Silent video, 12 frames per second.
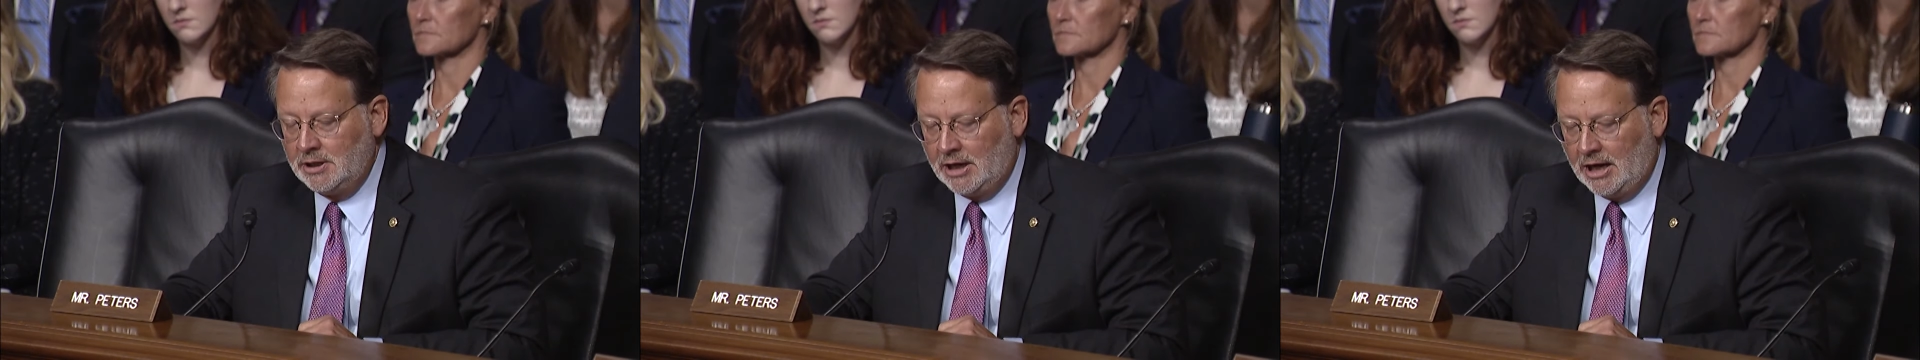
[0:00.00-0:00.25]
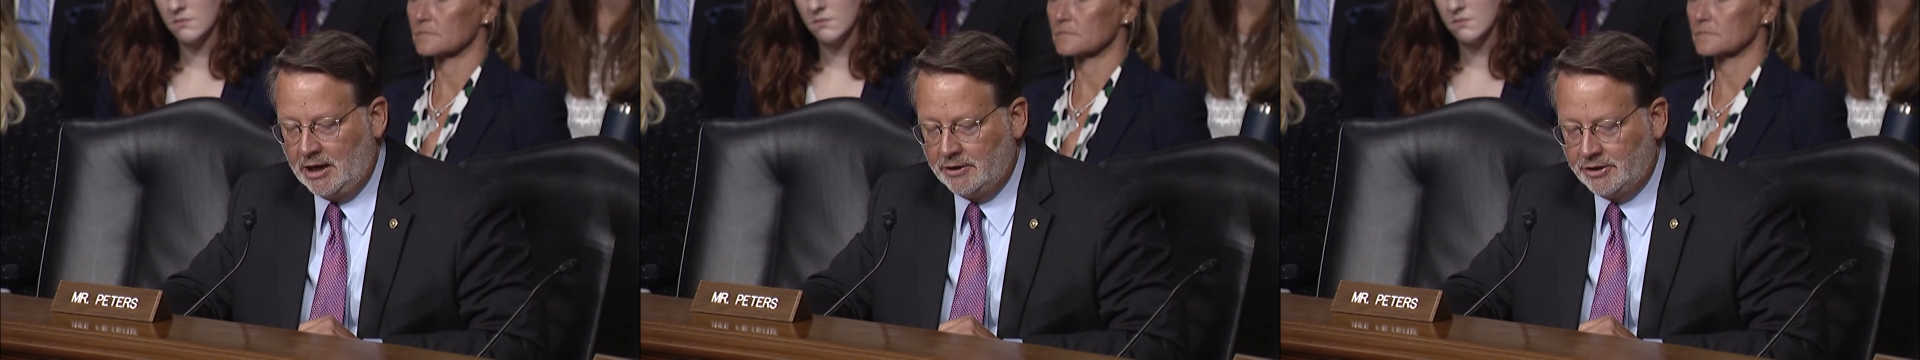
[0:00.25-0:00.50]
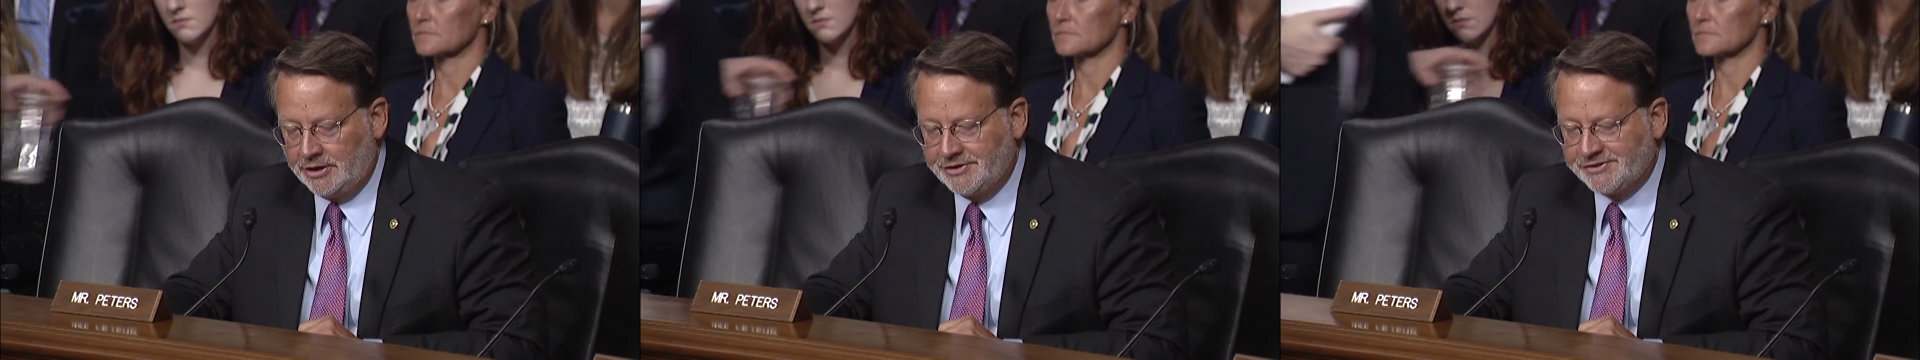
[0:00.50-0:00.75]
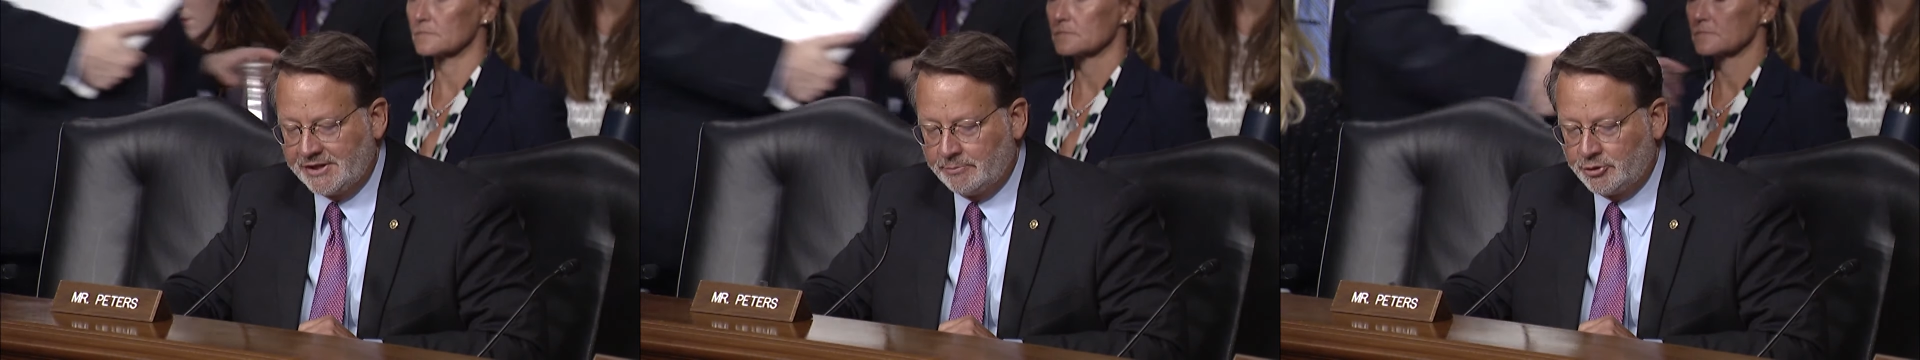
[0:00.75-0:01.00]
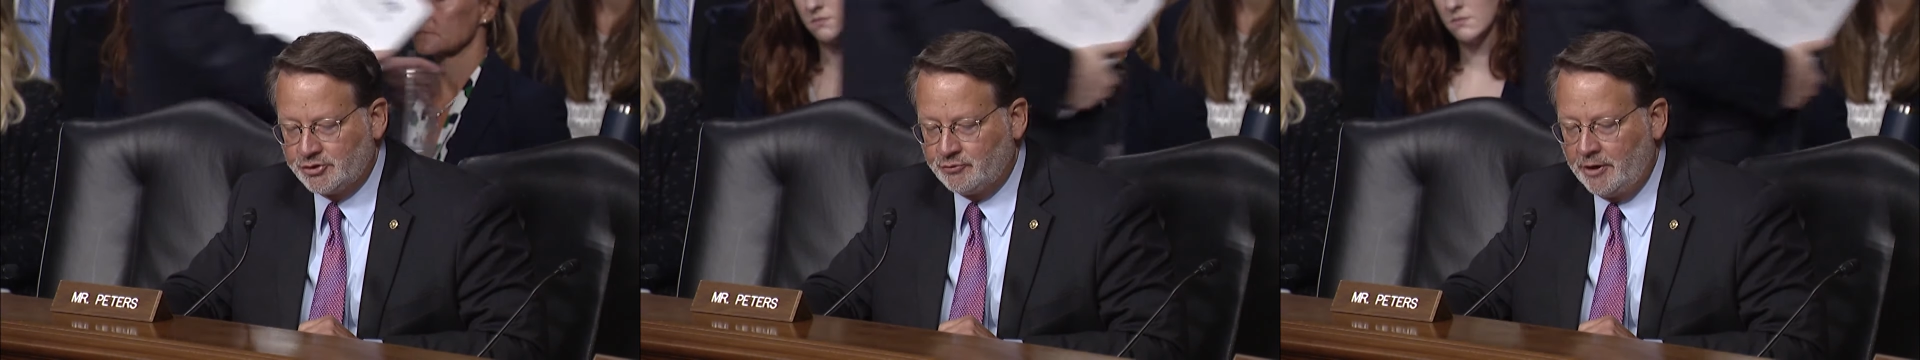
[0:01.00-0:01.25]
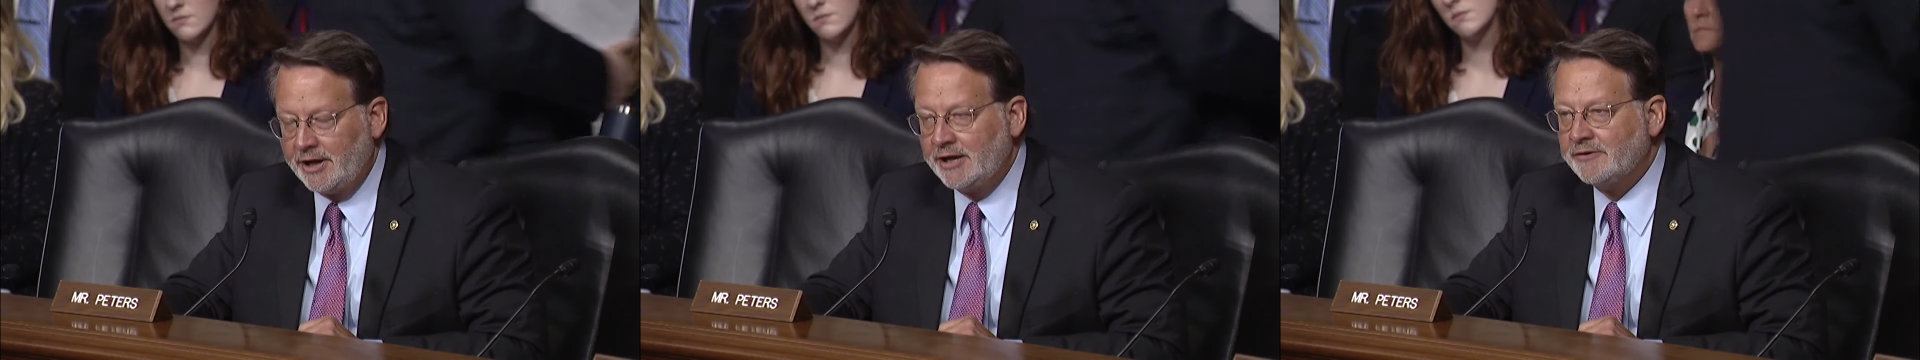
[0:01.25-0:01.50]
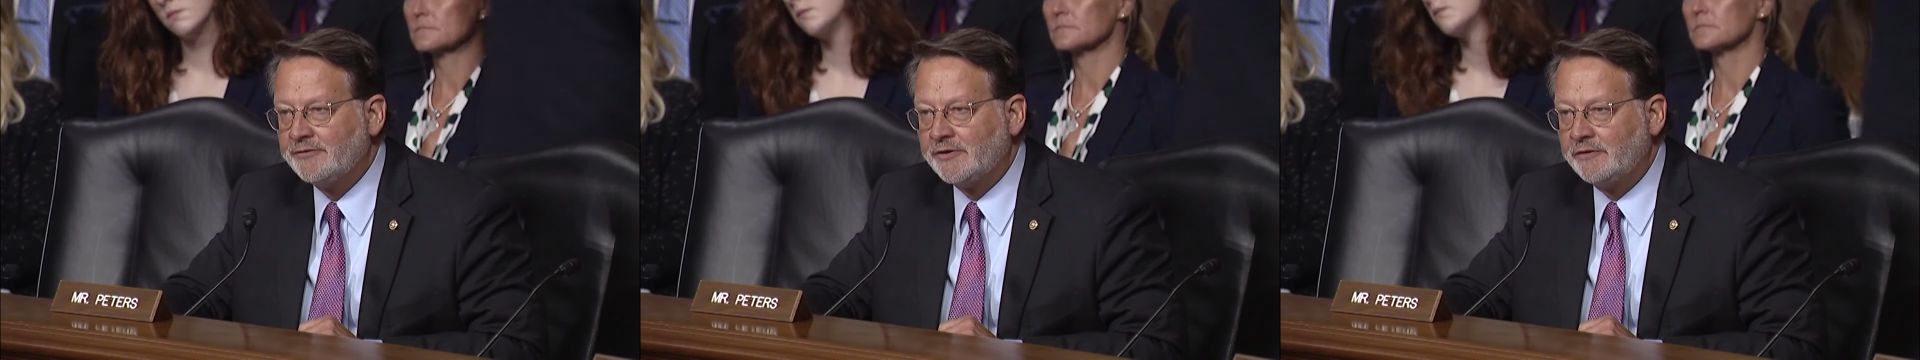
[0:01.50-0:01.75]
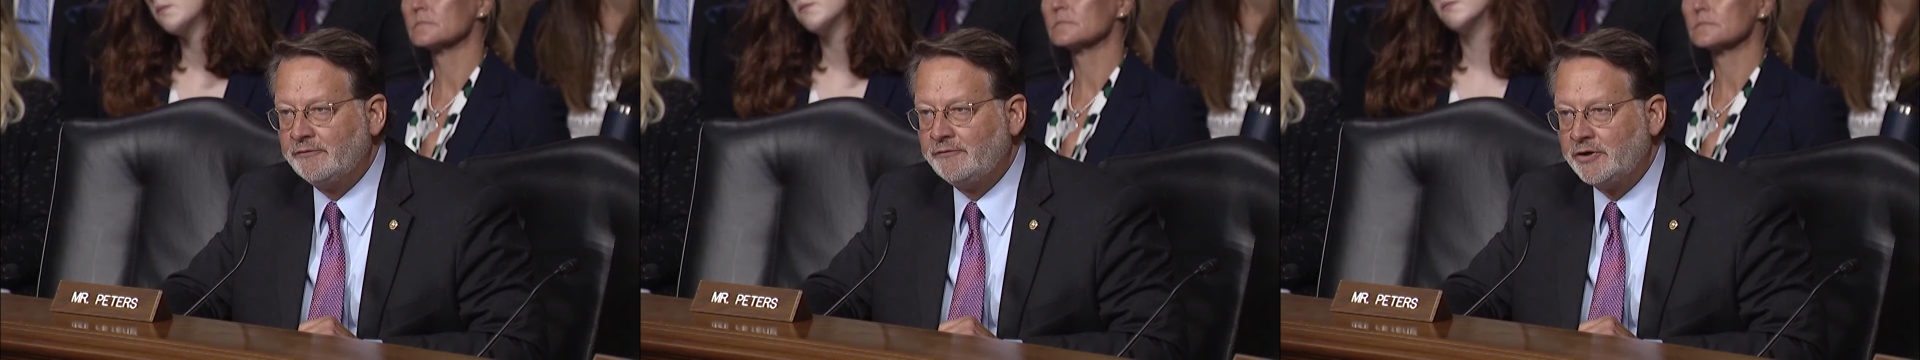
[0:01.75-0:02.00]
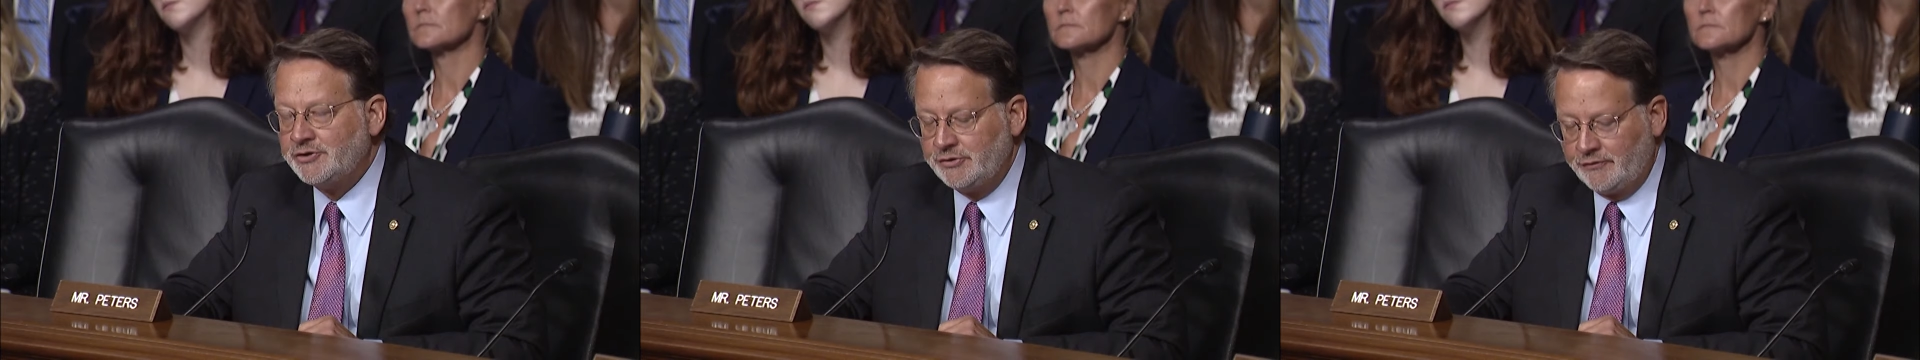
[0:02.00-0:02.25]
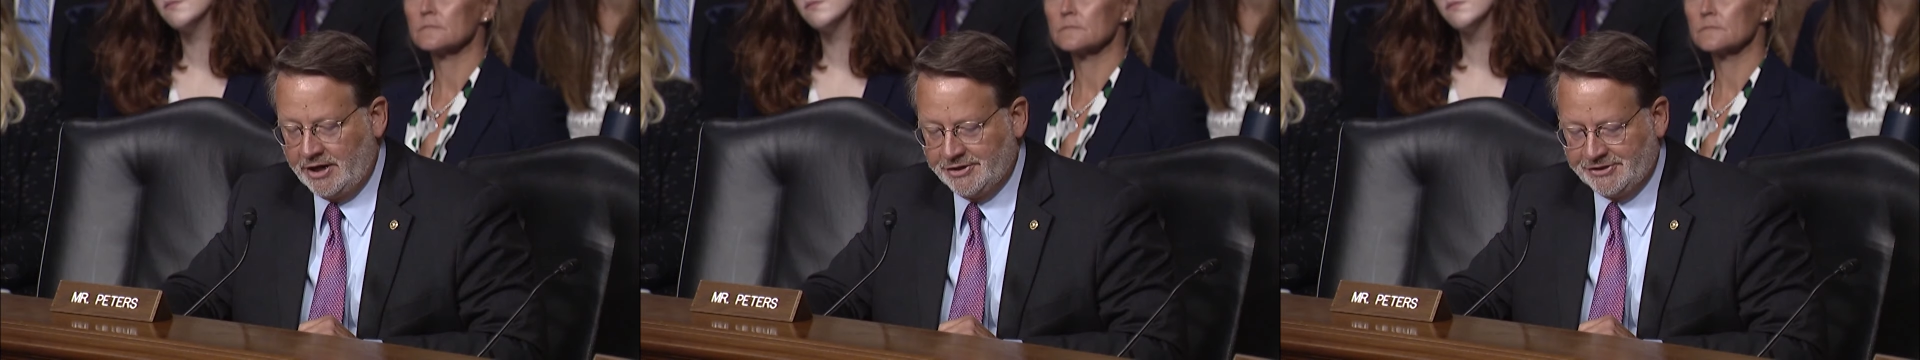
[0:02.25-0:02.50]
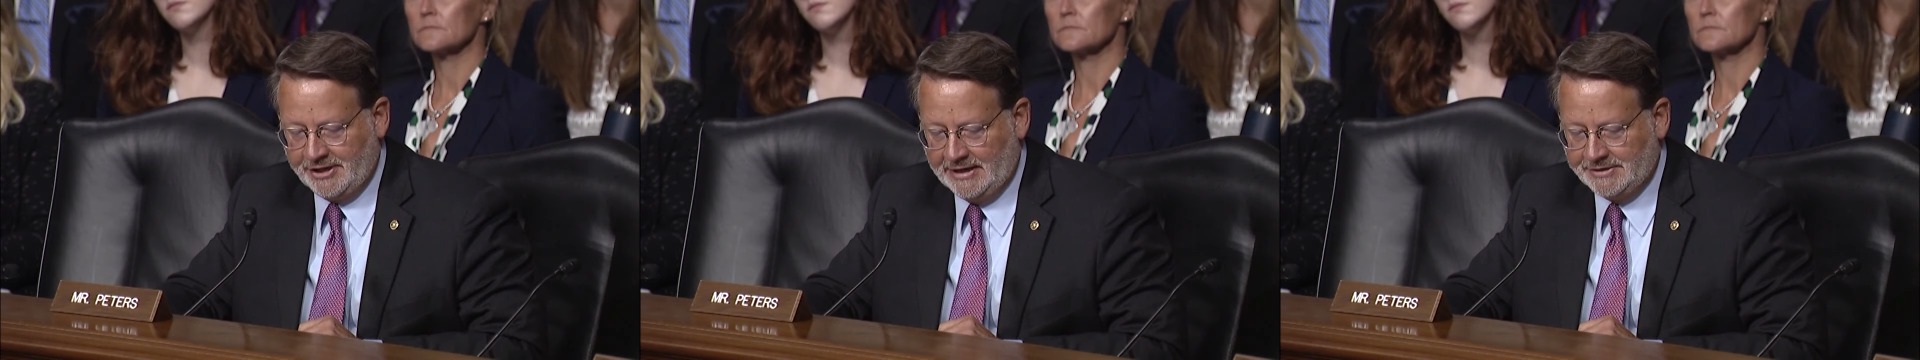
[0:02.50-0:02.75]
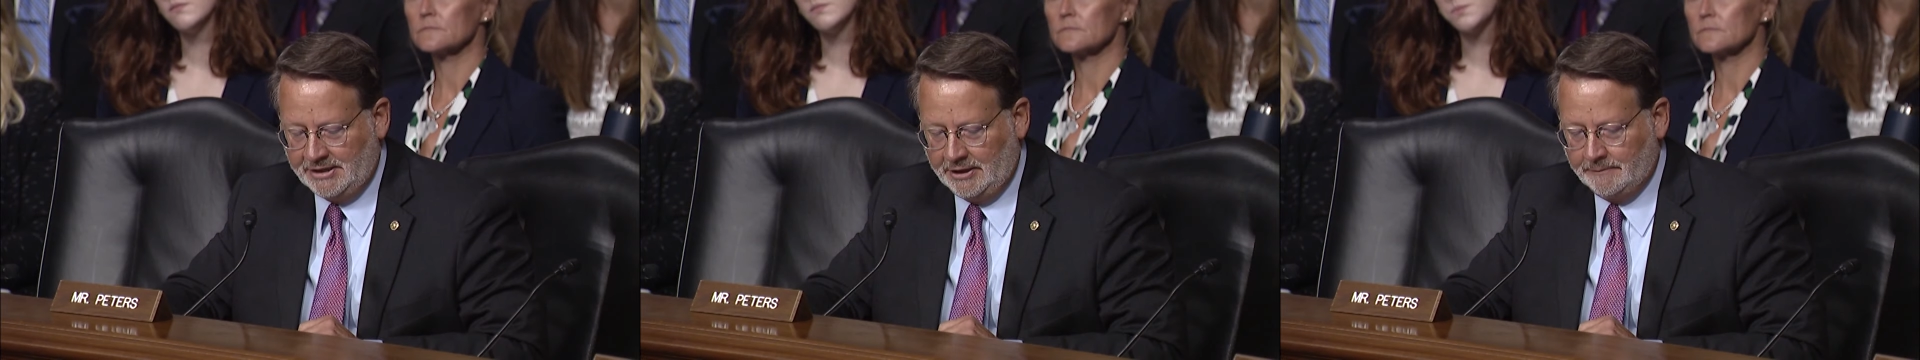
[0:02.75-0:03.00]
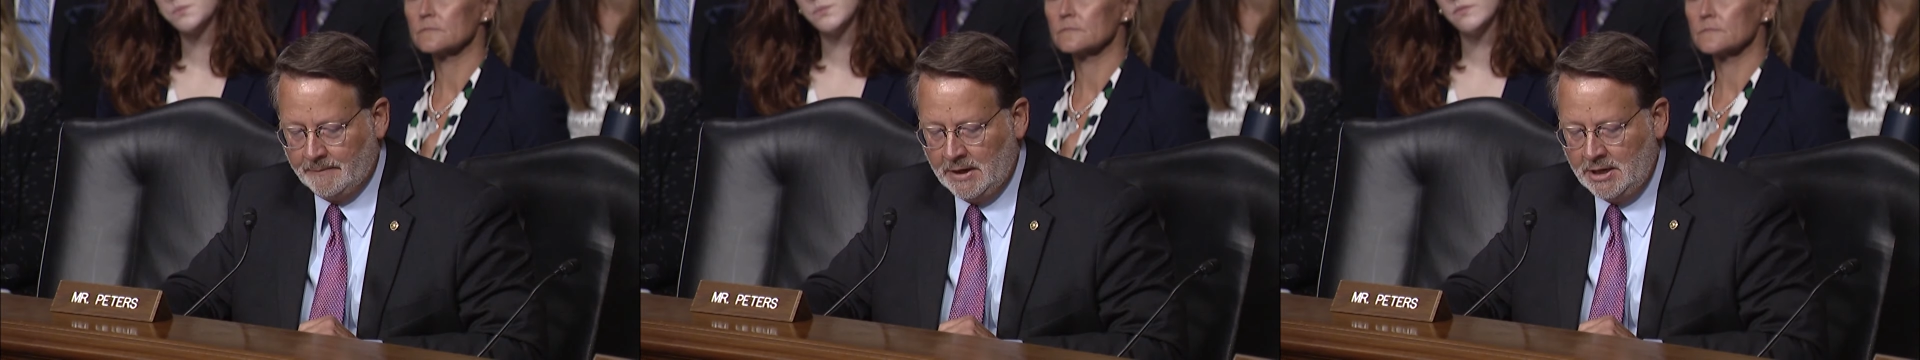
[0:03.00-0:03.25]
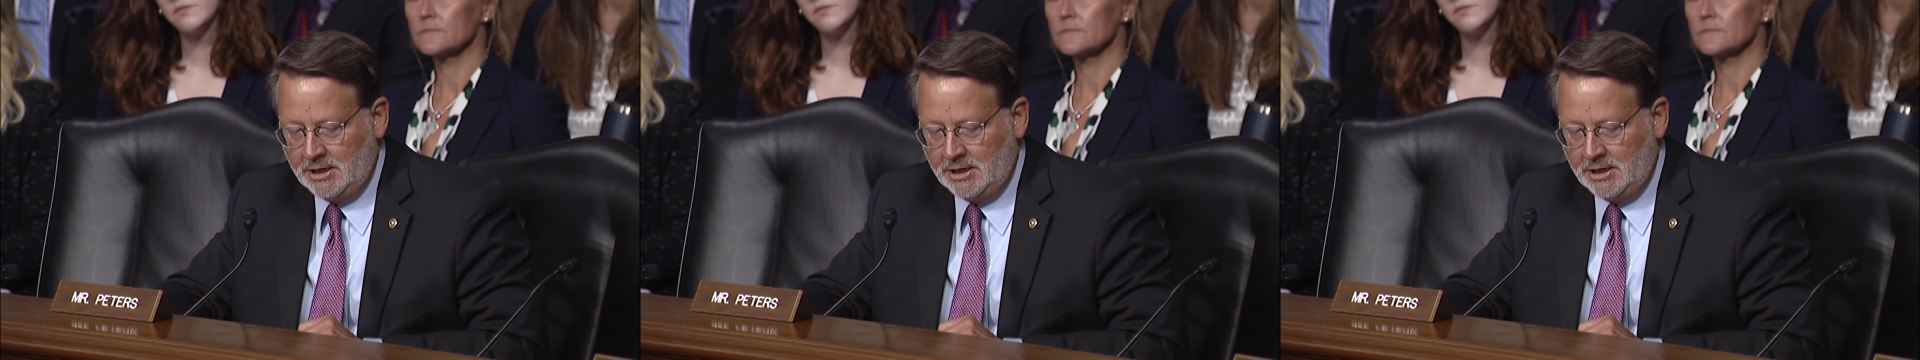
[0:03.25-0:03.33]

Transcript: on uh, December 20th of uh, 2018.